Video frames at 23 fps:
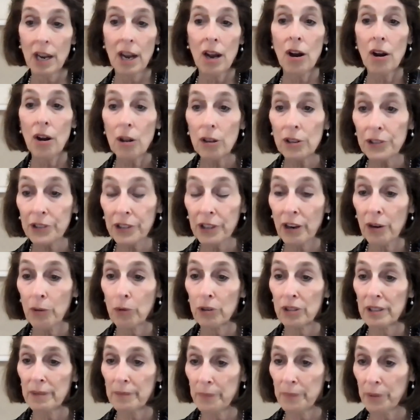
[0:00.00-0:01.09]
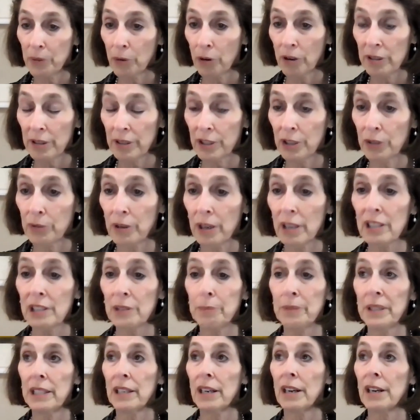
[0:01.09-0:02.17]
also was important to us
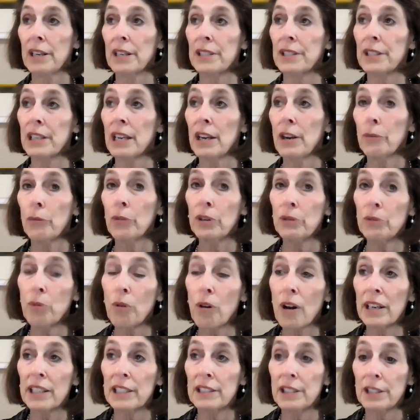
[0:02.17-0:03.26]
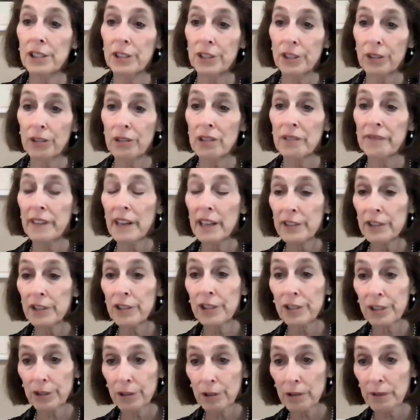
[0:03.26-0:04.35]
because we wanted to serve
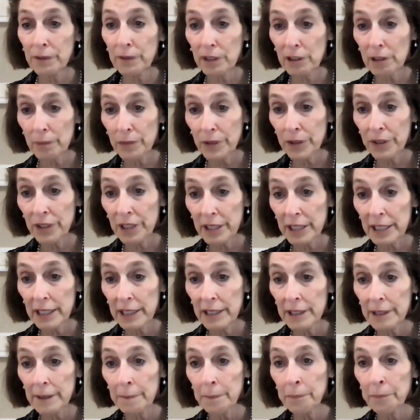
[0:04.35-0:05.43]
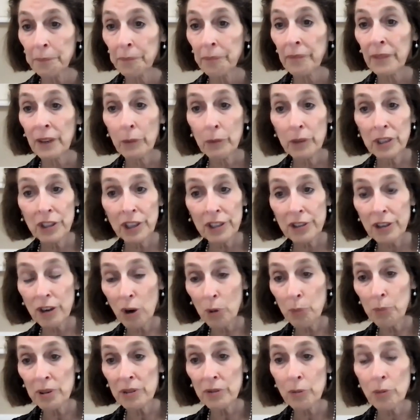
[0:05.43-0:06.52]
underserved communities. We just
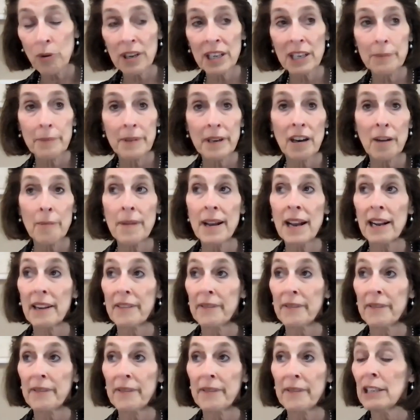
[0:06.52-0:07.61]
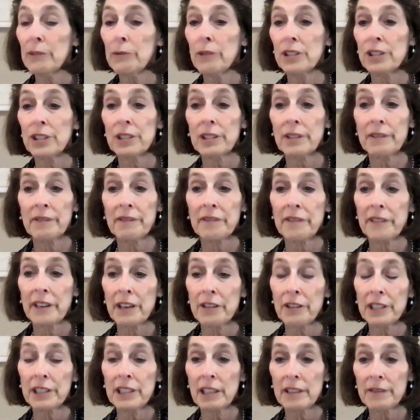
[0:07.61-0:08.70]
opened one in Merrimack Valley, which is a
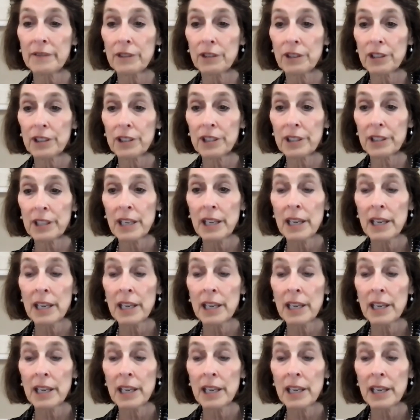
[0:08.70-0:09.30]
very diverse